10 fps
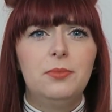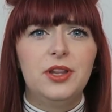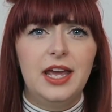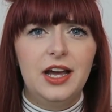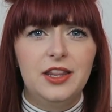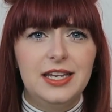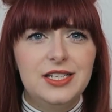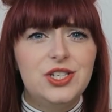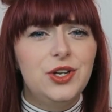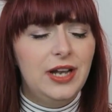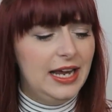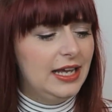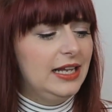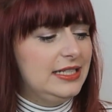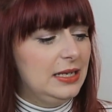But they are these two
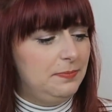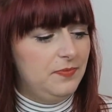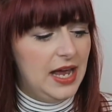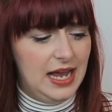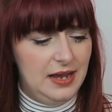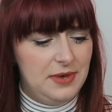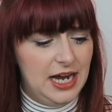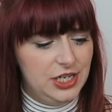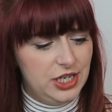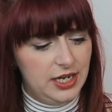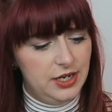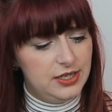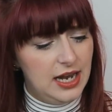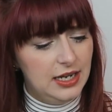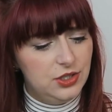like glitter
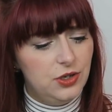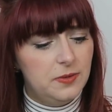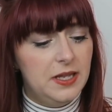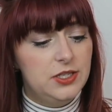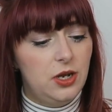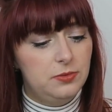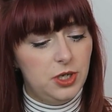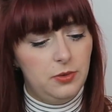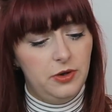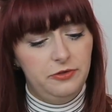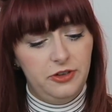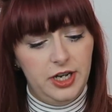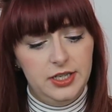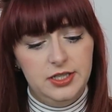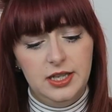eyeshadows, and I'll talk about the Topshop one
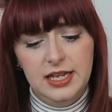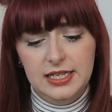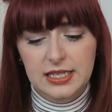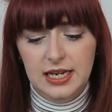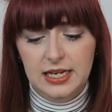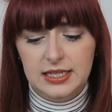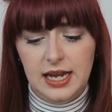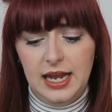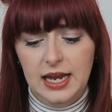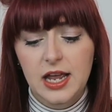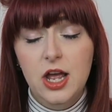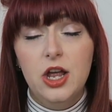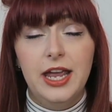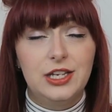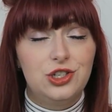first. So this is a
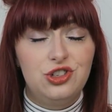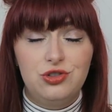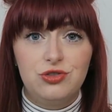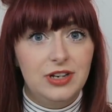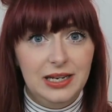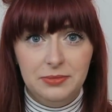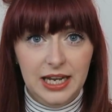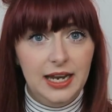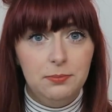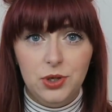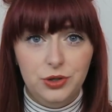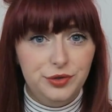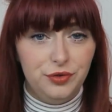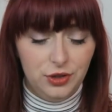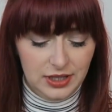extremely
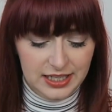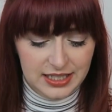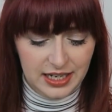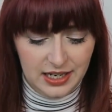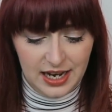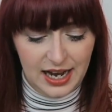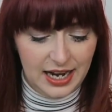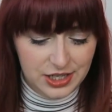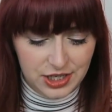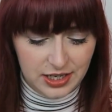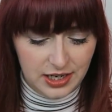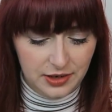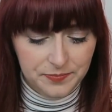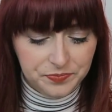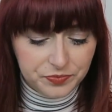beautiful glitter
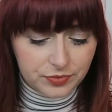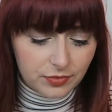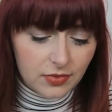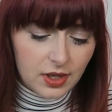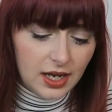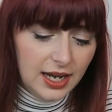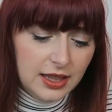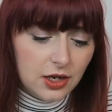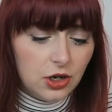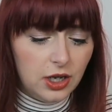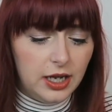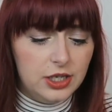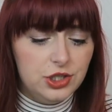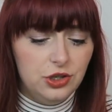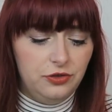eyeshadow in the
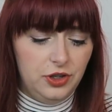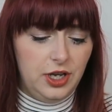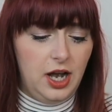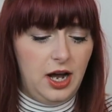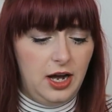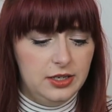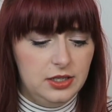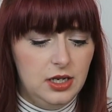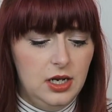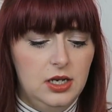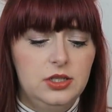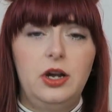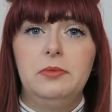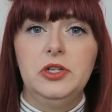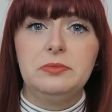colour Shuffle the Cards.
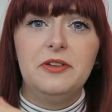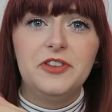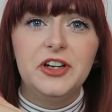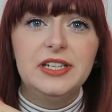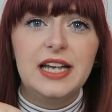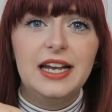Sorry, I'm losing my voice.